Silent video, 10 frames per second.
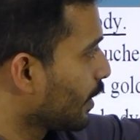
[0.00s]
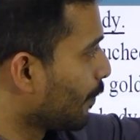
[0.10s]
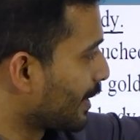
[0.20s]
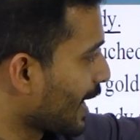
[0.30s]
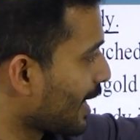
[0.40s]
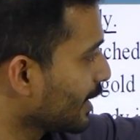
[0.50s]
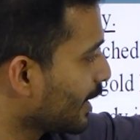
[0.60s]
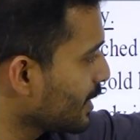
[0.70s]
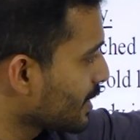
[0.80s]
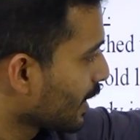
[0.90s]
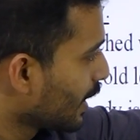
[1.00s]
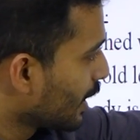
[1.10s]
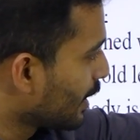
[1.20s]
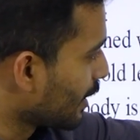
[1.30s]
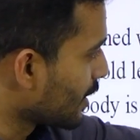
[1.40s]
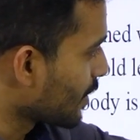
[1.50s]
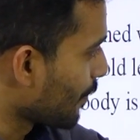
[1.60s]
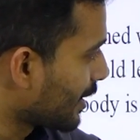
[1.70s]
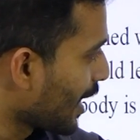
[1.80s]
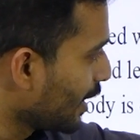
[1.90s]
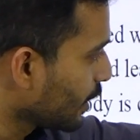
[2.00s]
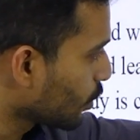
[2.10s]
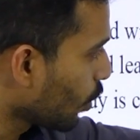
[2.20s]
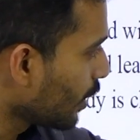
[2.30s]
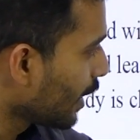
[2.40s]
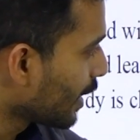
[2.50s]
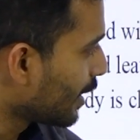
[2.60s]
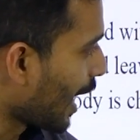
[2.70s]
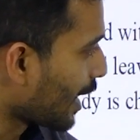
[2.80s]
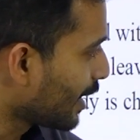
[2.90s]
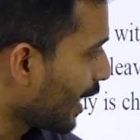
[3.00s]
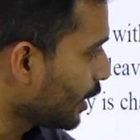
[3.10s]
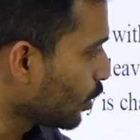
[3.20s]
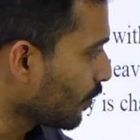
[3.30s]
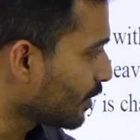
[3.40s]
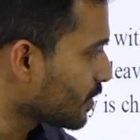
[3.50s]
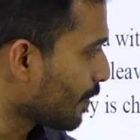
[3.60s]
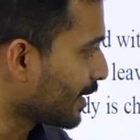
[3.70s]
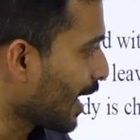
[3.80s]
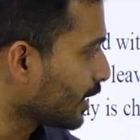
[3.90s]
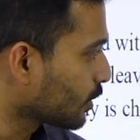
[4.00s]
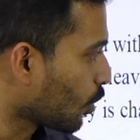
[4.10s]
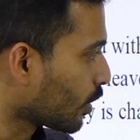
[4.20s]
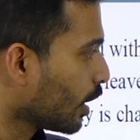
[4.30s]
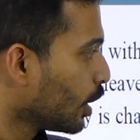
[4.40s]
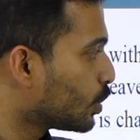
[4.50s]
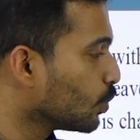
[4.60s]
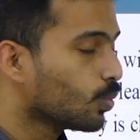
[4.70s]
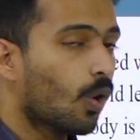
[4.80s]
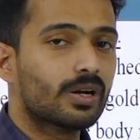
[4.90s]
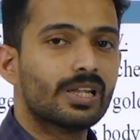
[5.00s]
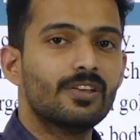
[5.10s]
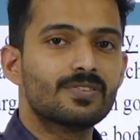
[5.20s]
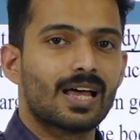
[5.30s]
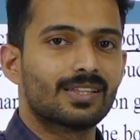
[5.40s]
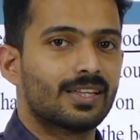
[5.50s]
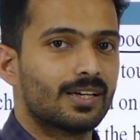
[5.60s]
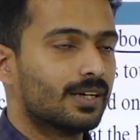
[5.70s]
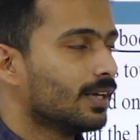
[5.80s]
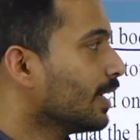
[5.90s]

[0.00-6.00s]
metallic disc, then there is a metallic rod, then at the end of this metallic rod, two gold leaves are there.